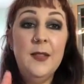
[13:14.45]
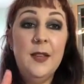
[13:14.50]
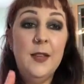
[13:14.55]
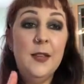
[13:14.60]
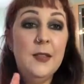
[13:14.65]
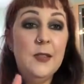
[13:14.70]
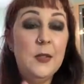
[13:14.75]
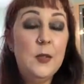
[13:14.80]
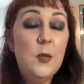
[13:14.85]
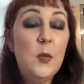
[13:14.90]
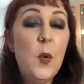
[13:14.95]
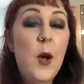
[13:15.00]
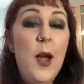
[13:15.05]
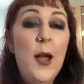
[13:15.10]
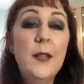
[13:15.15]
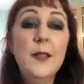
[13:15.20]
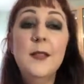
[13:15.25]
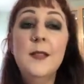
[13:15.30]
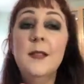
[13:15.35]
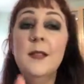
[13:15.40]
like
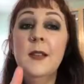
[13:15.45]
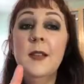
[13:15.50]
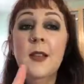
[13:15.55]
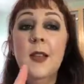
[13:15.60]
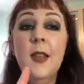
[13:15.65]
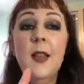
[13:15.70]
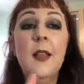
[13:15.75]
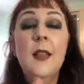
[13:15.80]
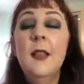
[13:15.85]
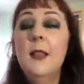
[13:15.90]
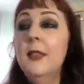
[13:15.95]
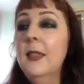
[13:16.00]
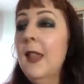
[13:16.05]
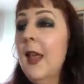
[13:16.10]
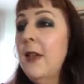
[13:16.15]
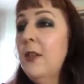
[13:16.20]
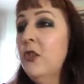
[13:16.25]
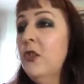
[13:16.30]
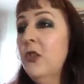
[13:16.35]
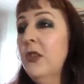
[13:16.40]
squats,
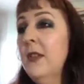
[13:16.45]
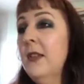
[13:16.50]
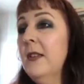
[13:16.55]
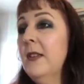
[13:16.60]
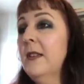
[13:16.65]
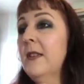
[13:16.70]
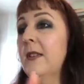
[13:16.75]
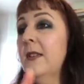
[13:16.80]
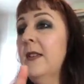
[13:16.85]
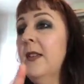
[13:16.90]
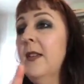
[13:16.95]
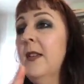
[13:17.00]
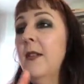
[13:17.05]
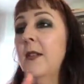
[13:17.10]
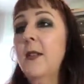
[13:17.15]
lunges.